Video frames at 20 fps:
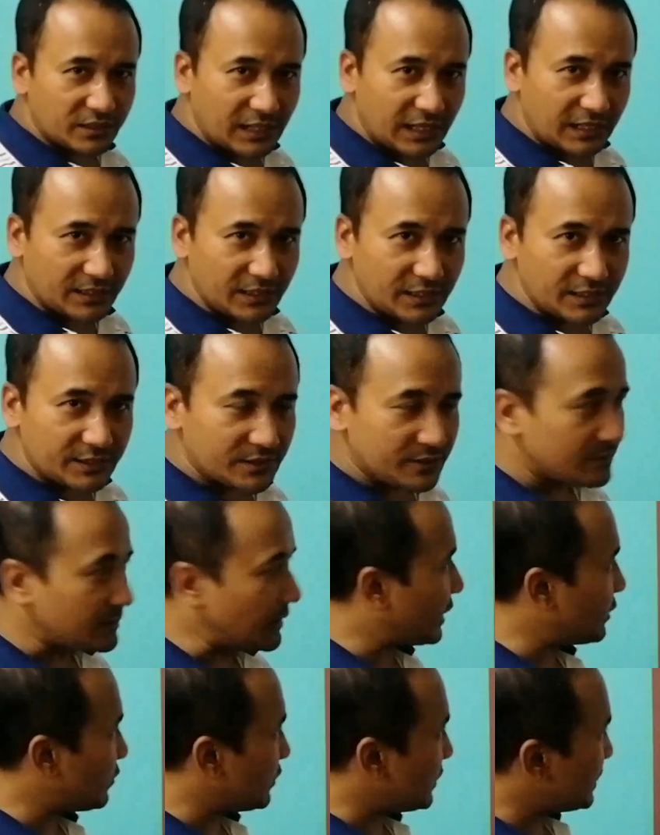like this,
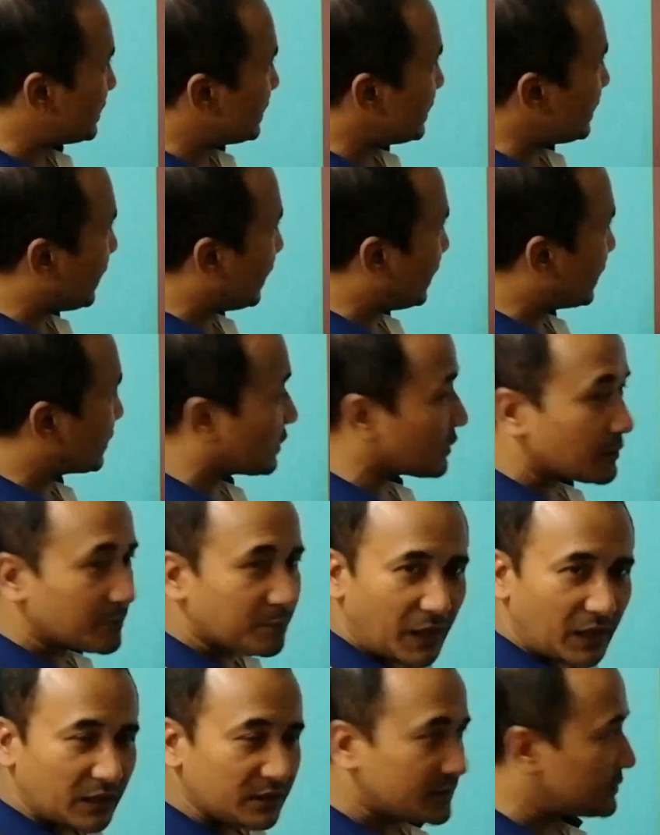and we see a curved
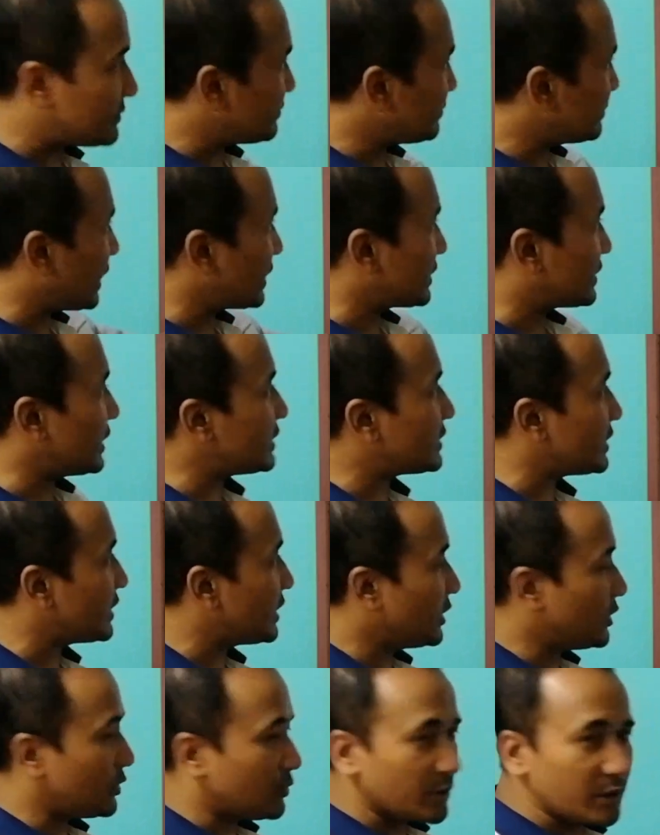path like this.
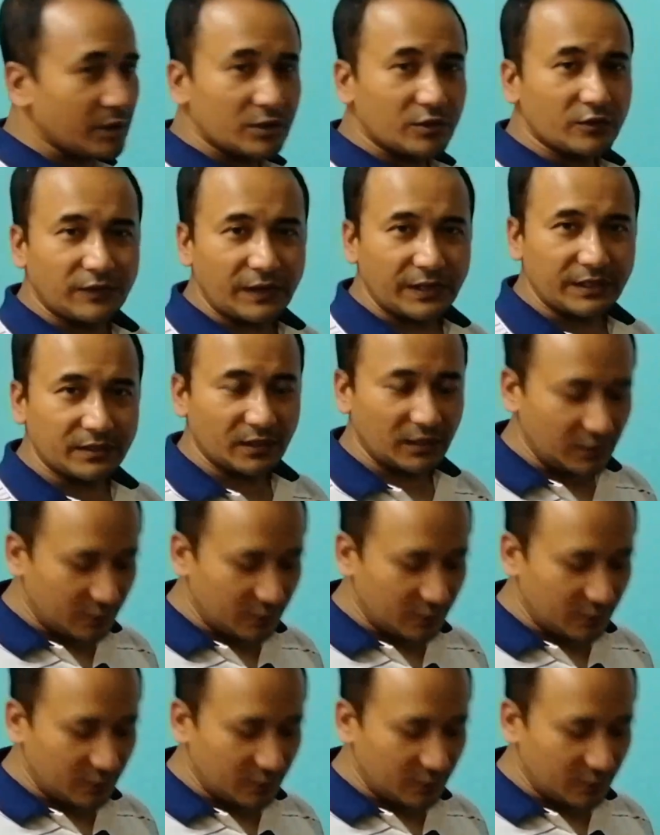We want to find the